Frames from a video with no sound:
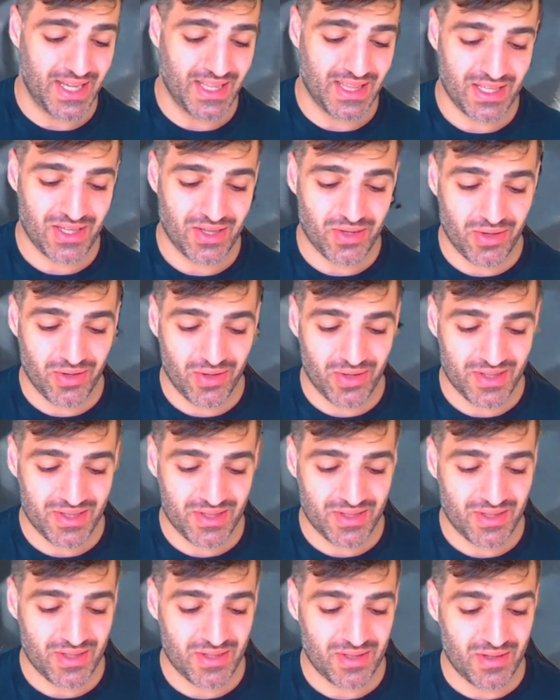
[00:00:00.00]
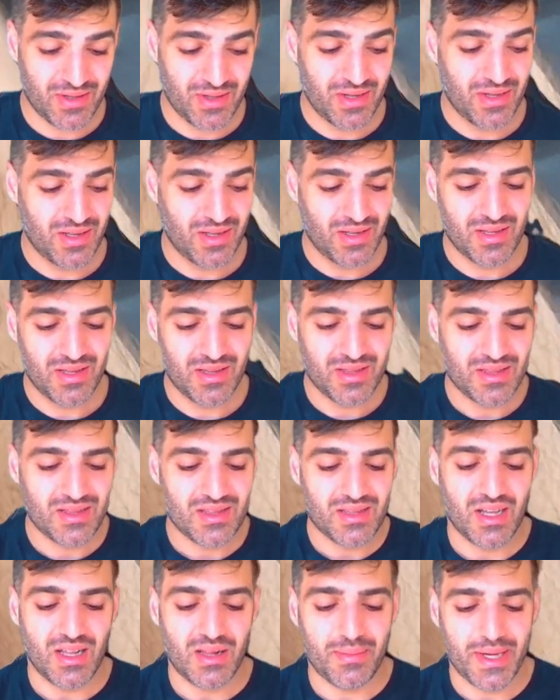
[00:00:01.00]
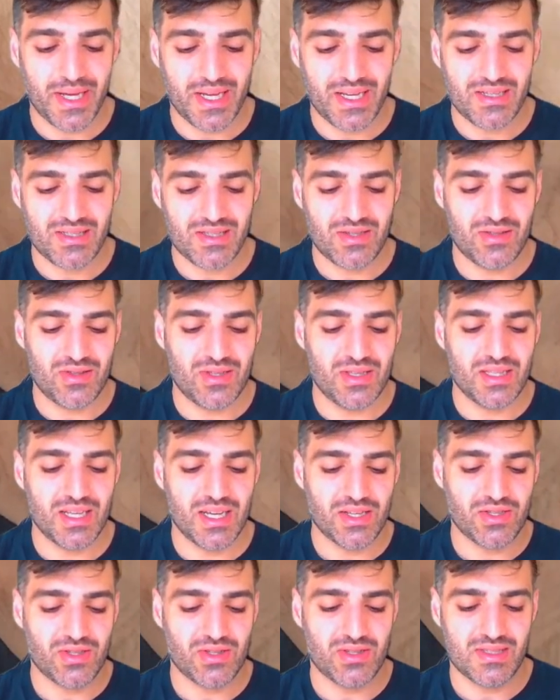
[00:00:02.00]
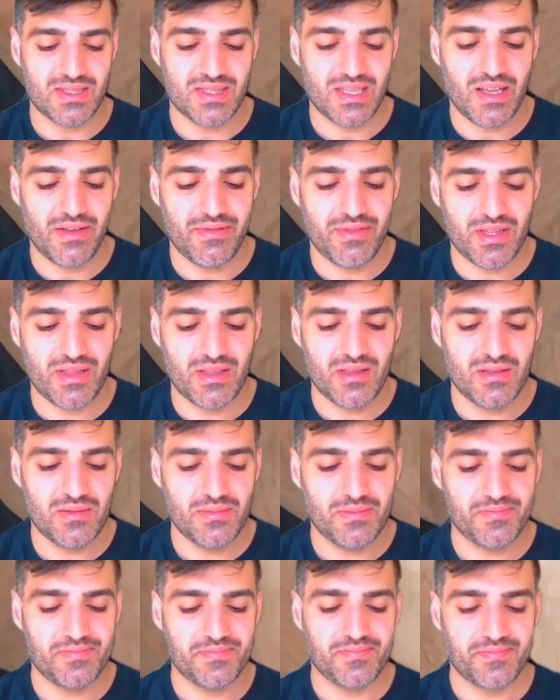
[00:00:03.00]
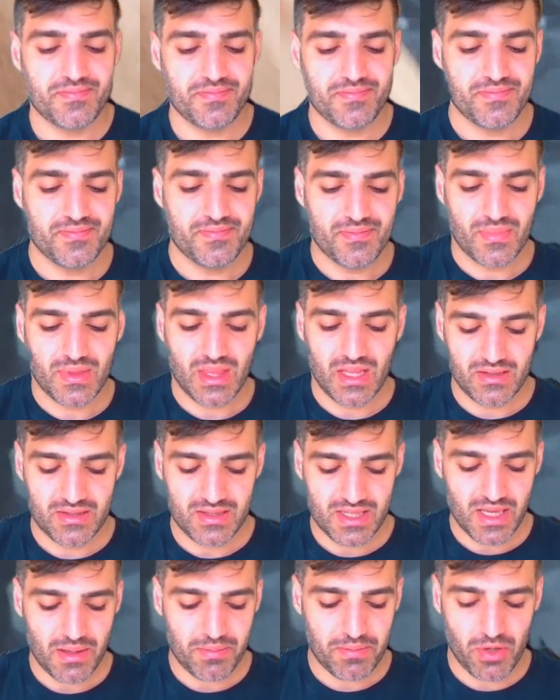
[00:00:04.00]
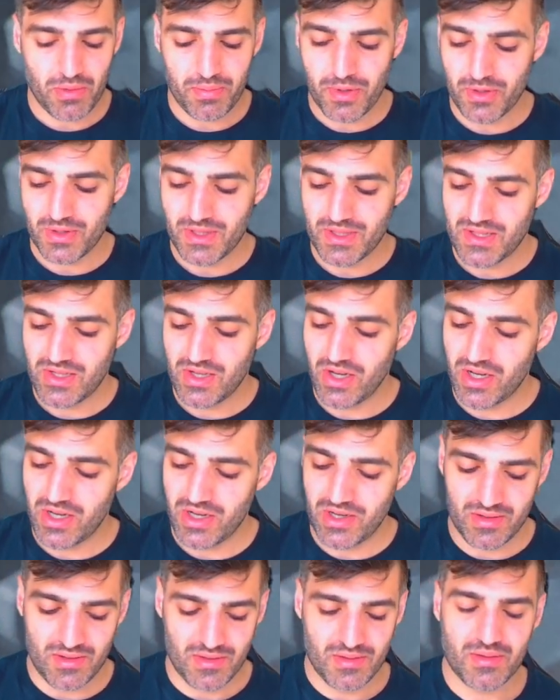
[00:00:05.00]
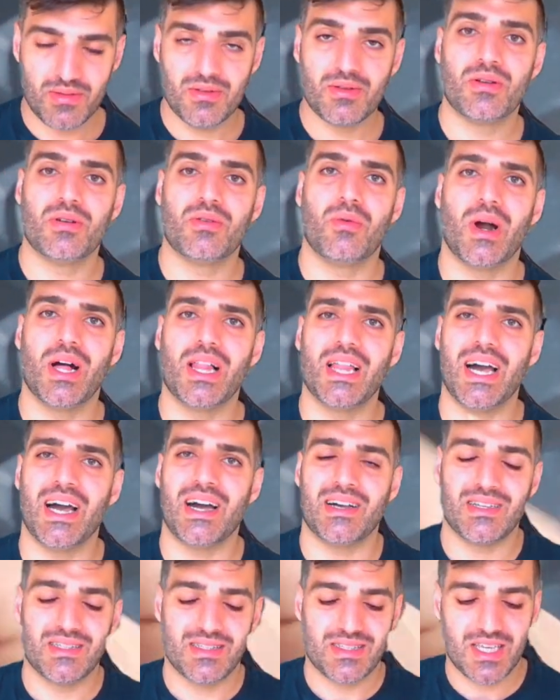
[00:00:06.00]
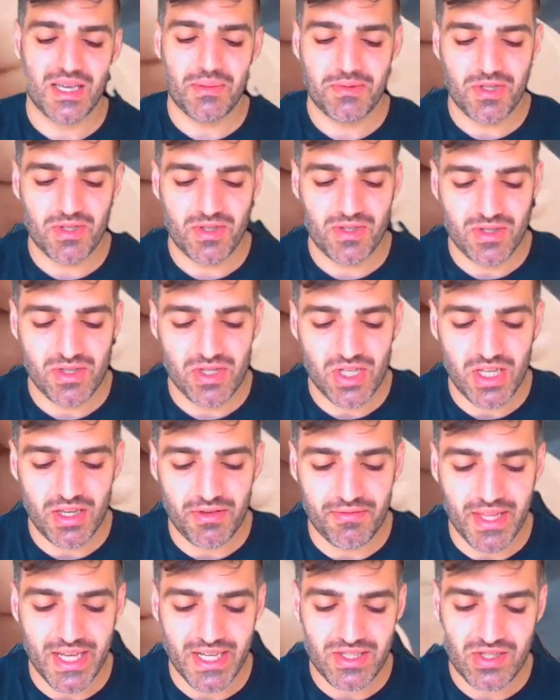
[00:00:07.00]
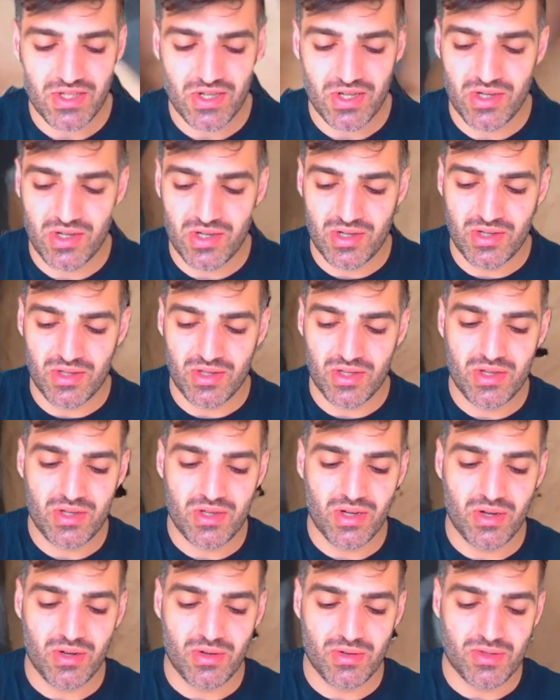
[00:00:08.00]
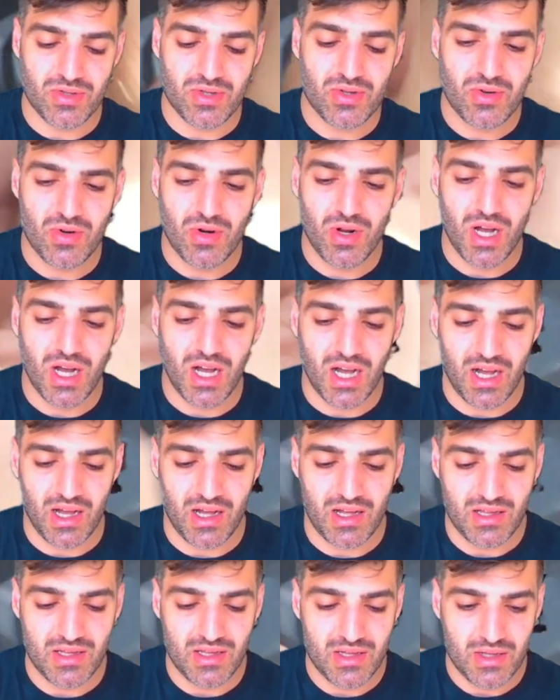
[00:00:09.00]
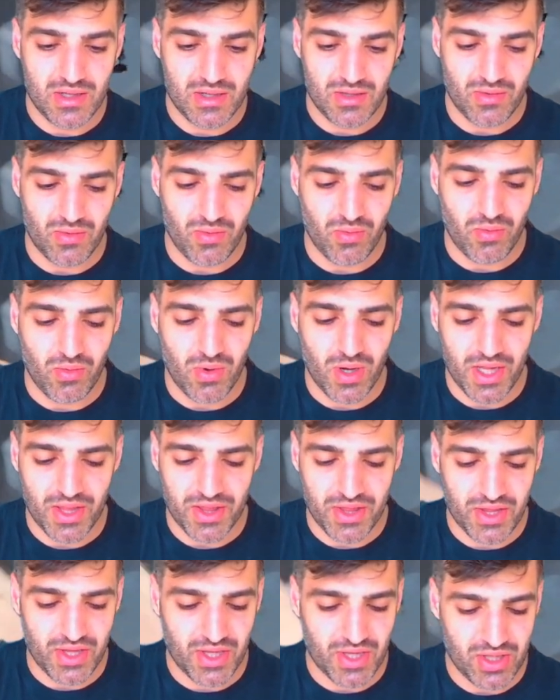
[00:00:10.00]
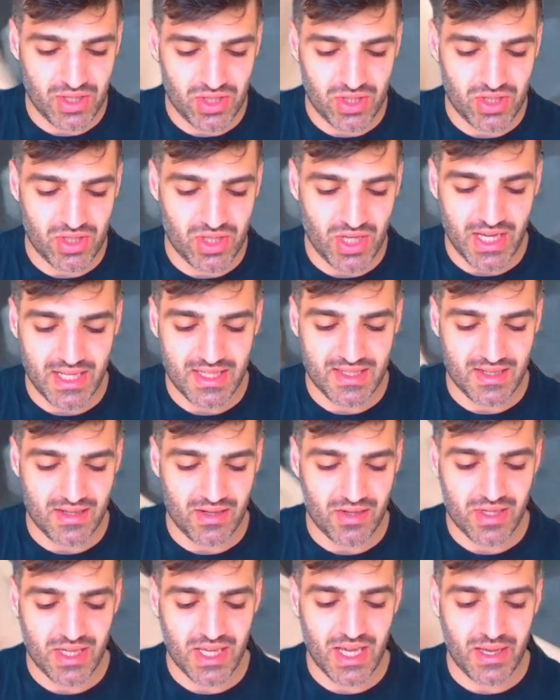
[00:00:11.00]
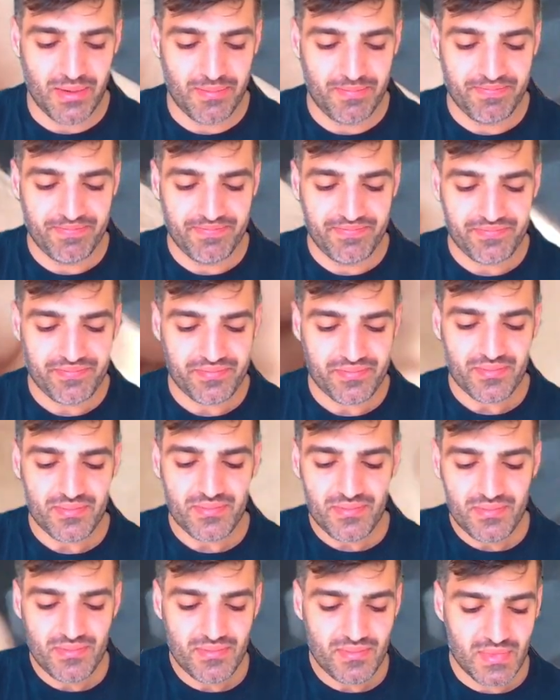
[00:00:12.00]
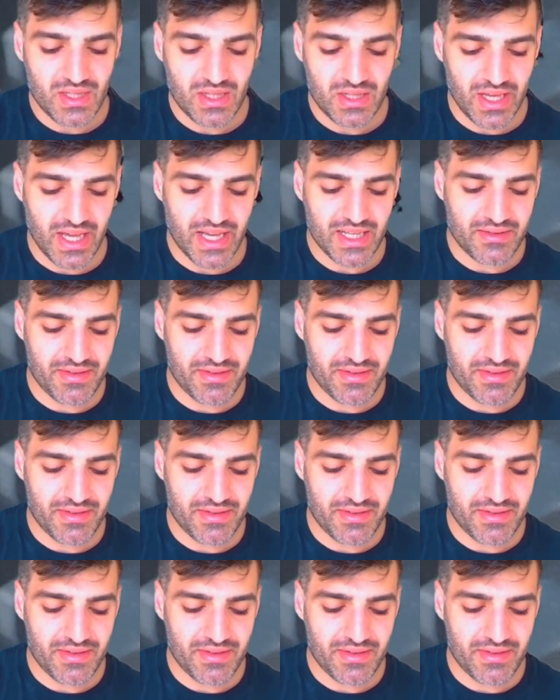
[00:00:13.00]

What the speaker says: You go under Ptolemaeus, you detach the 7, you skip your opponent's turn. Voila, skip turn achieved. Next turn, you go draw. What the shiza? Okay, you activate